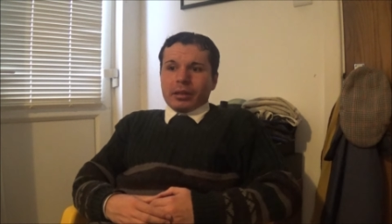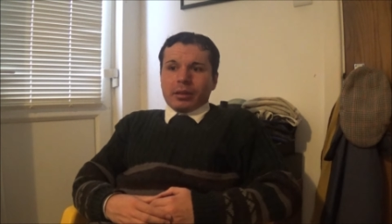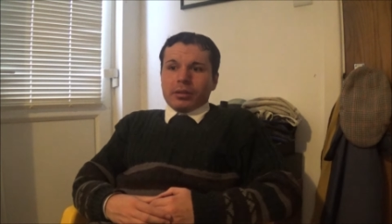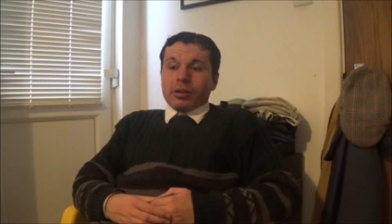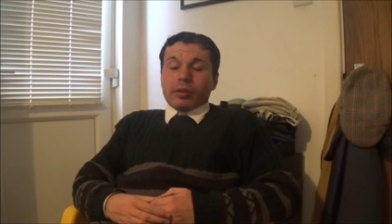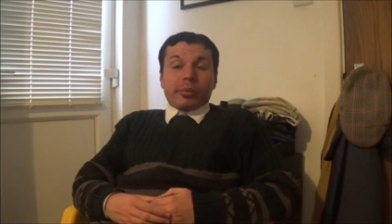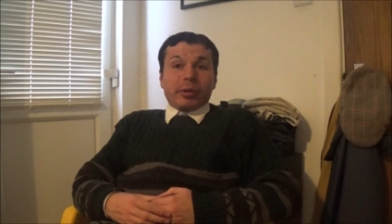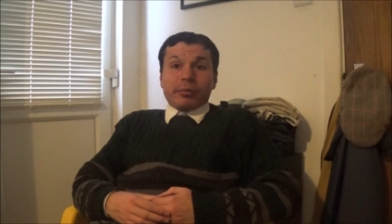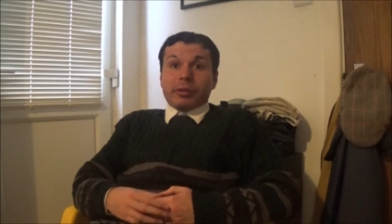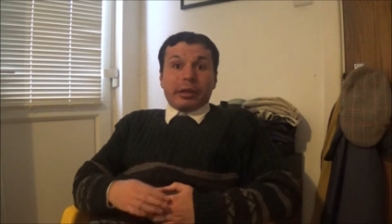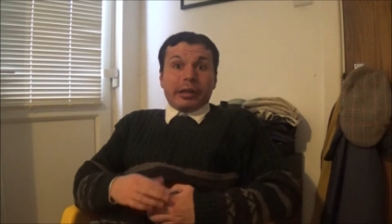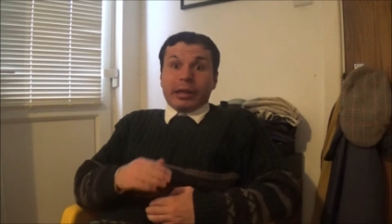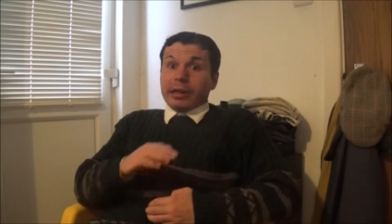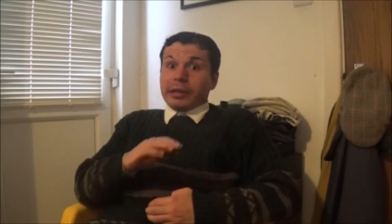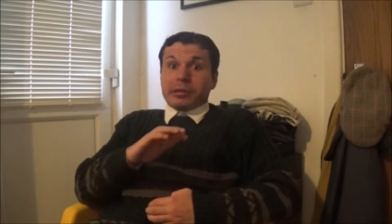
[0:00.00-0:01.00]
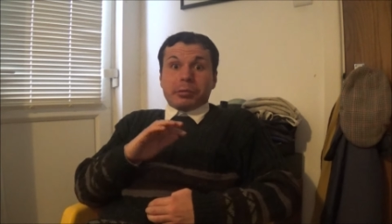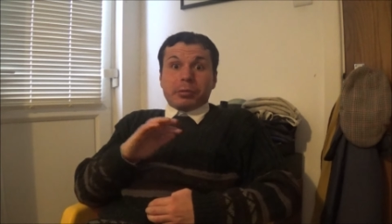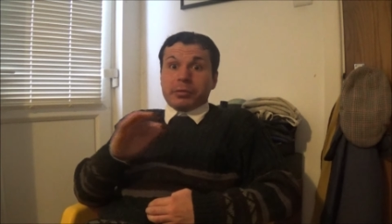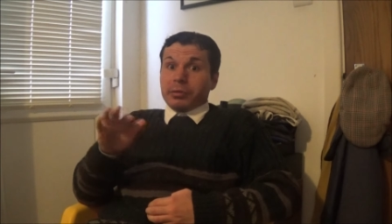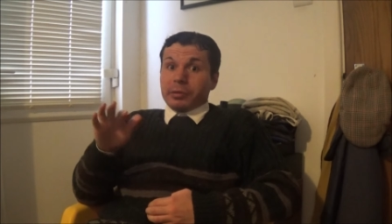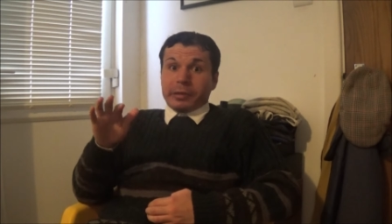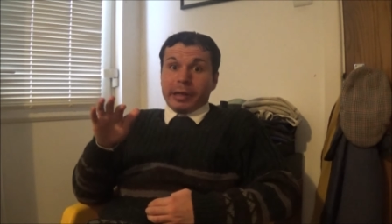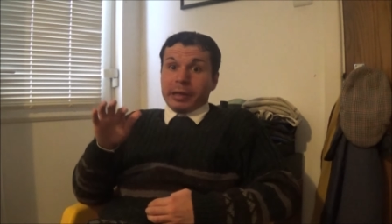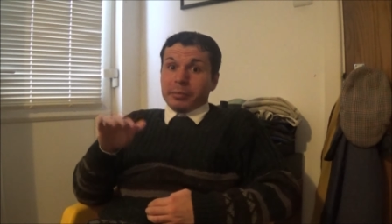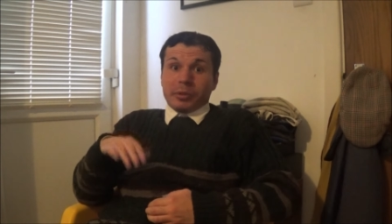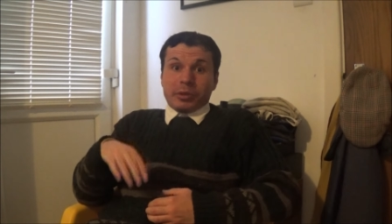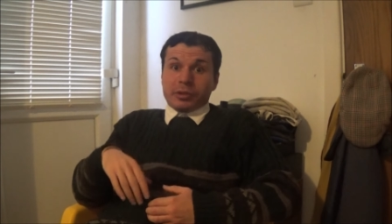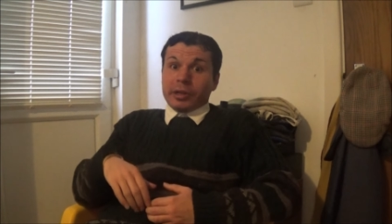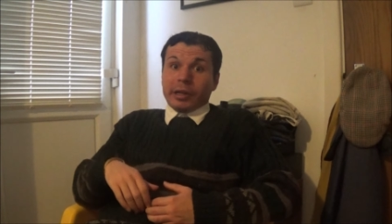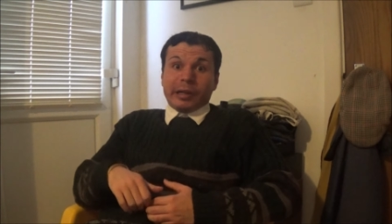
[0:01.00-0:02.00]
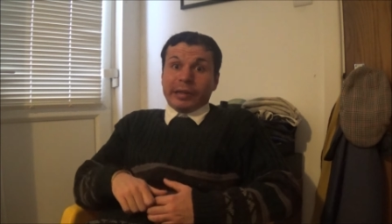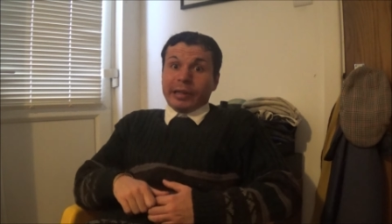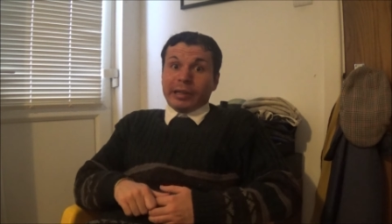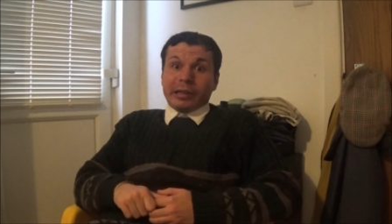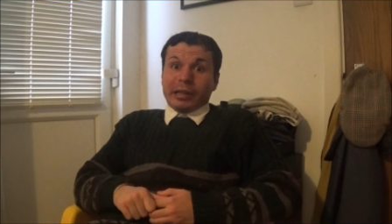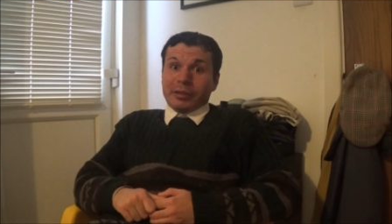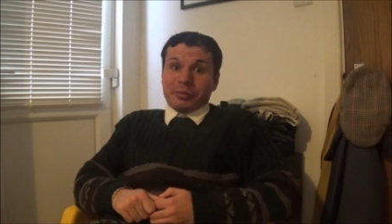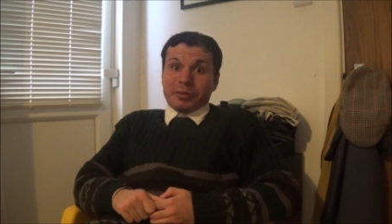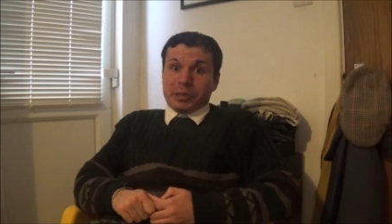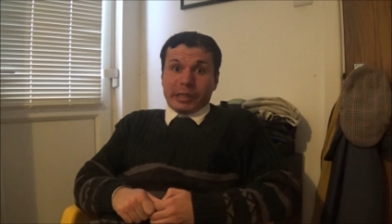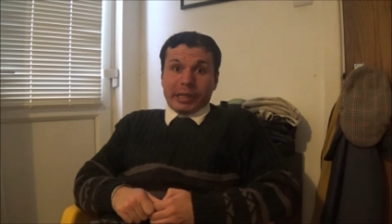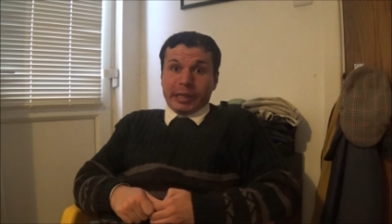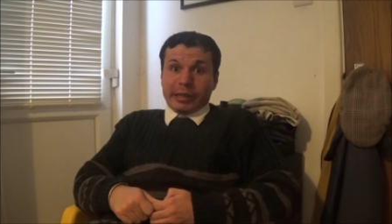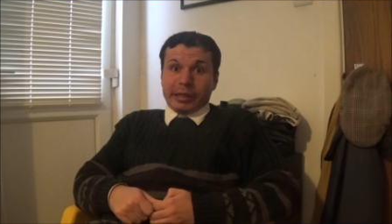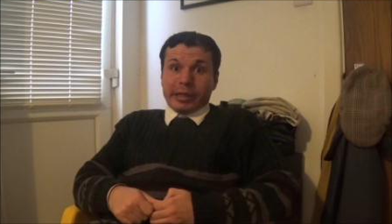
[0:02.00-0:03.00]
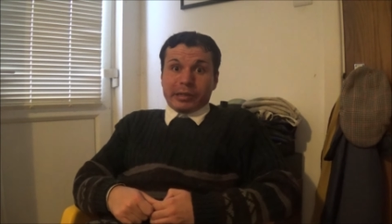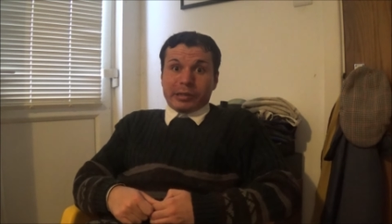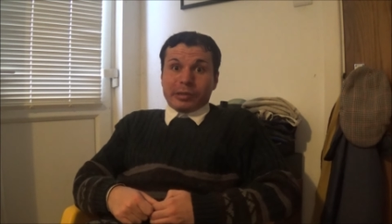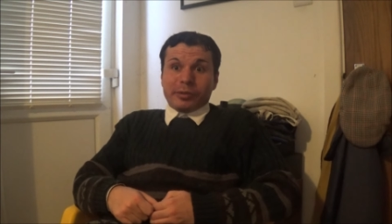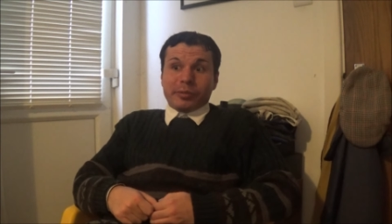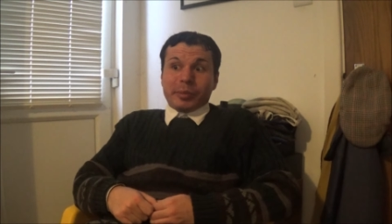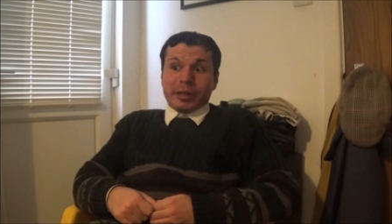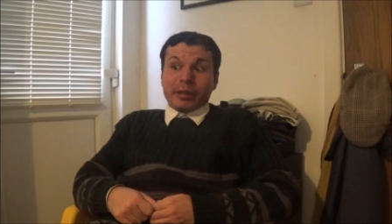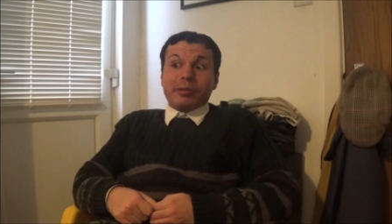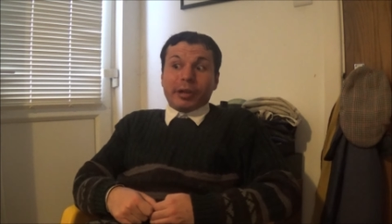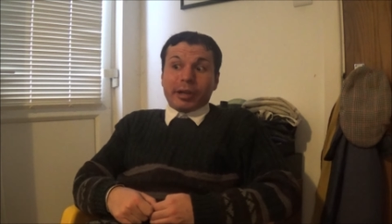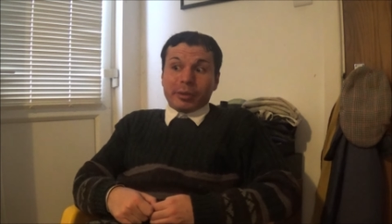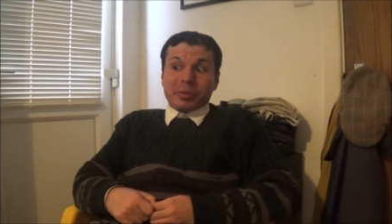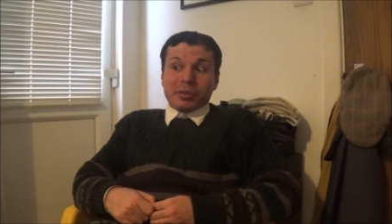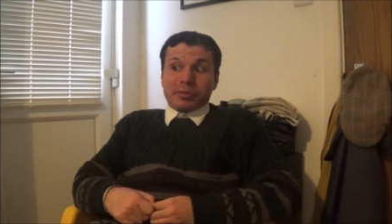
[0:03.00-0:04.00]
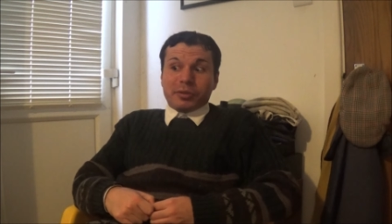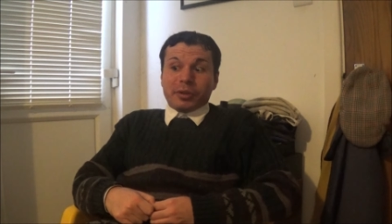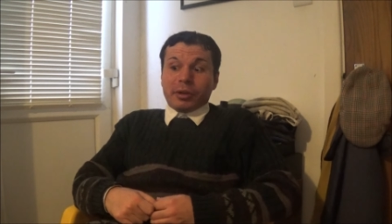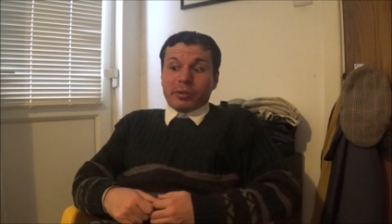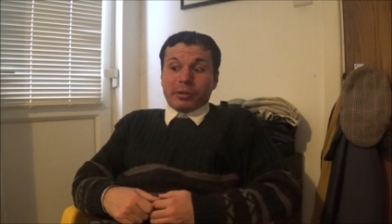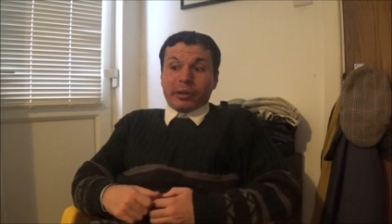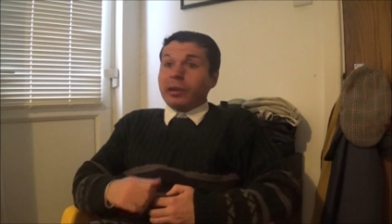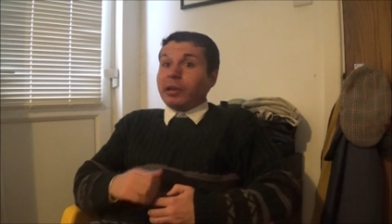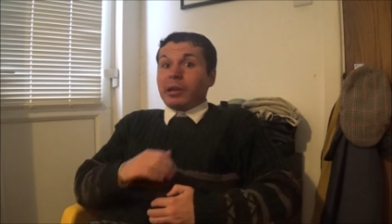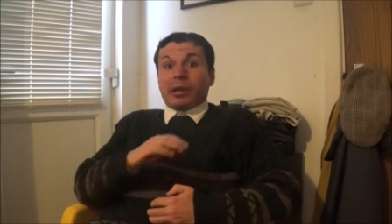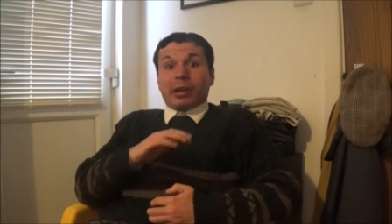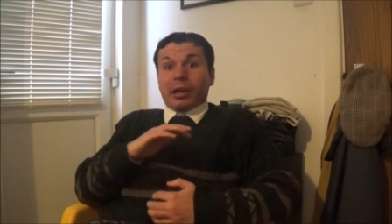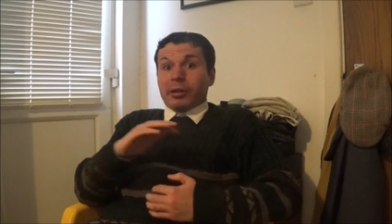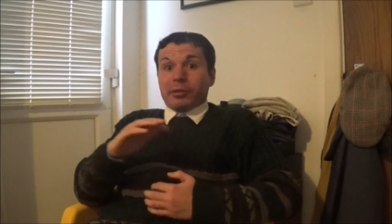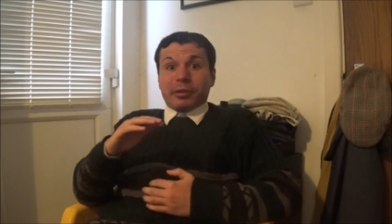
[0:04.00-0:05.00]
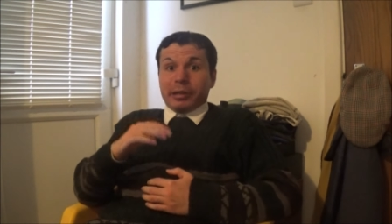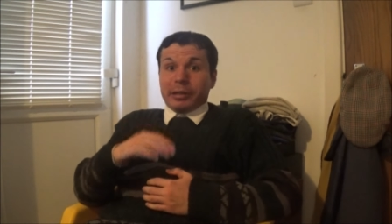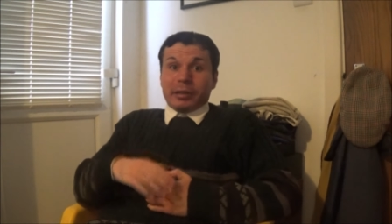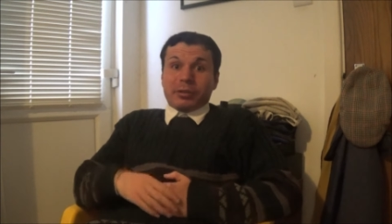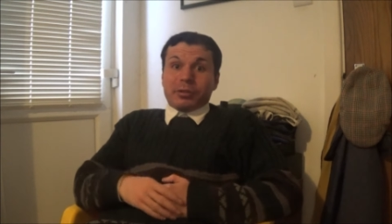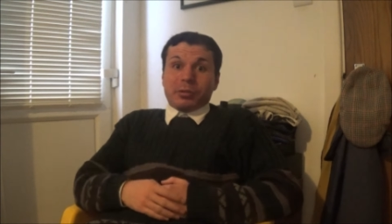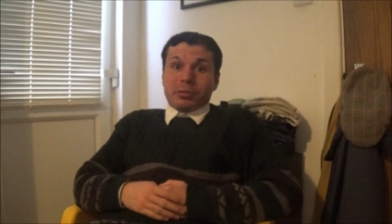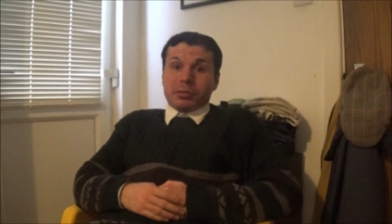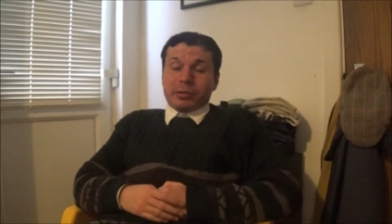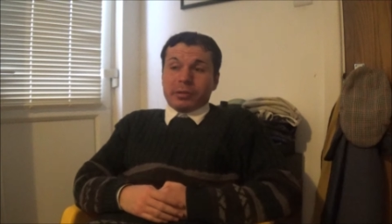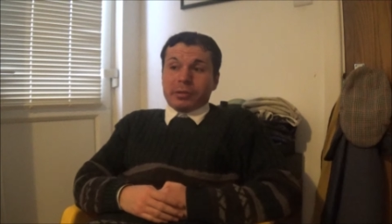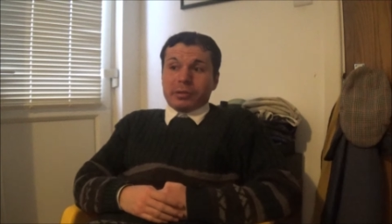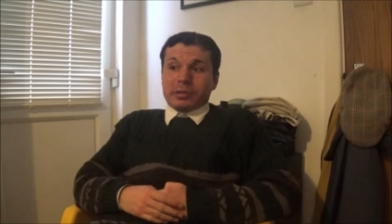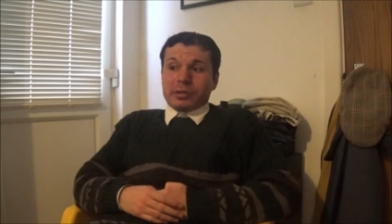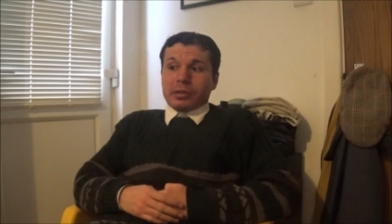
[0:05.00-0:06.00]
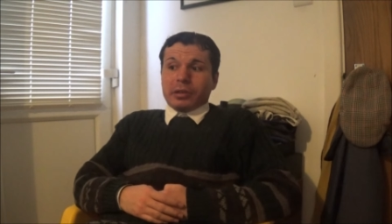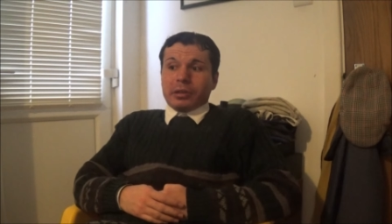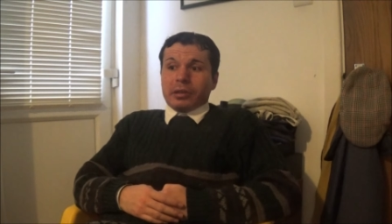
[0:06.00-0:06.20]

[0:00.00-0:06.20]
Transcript: No, but really, I couldn't thank Michelle enough for saying that to me, Graham and Fiona. I really couldn't.